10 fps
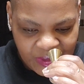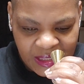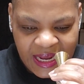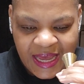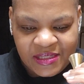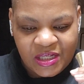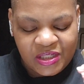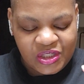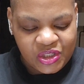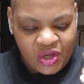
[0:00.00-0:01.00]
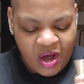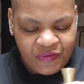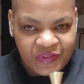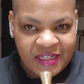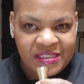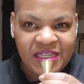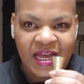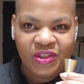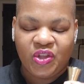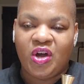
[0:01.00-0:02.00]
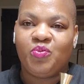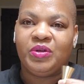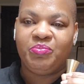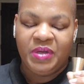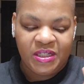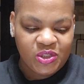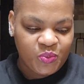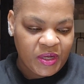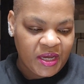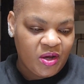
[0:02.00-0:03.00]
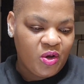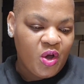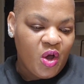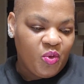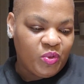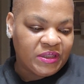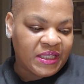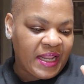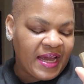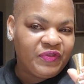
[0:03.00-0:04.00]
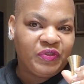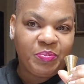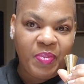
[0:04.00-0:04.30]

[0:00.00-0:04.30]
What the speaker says: it has a softness that I thought would mix well with the Life of the